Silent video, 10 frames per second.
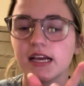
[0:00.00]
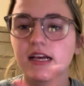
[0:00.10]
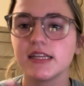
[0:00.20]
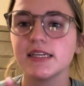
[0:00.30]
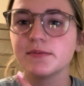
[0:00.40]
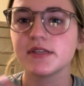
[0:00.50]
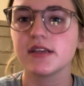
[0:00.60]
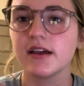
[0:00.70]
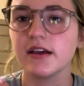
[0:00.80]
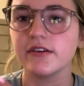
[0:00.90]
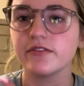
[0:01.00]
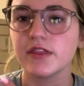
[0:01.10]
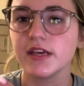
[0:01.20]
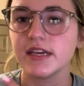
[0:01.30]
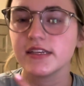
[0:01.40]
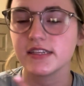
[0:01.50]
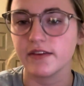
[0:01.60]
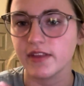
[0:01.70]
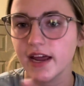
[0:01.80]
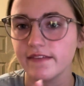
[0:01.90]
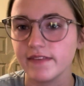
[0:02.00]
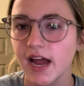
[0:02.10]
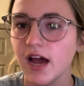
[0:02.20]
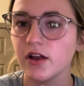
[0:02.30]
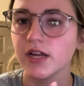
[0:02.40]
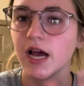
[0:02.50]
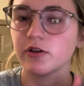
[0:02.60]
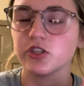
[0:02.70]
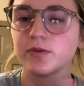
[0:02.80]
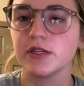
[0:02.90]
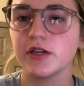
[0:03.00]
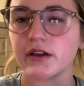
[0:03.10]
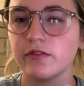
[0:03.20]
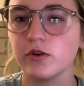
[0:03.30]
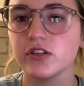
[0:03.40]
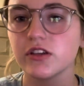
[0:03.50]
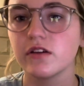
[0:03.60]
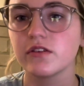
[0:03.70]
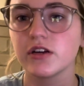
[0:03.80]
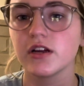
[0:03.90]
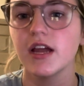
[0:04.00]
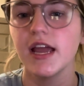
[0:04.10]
clips of the stuff that I found, I will just be doing a voiceover,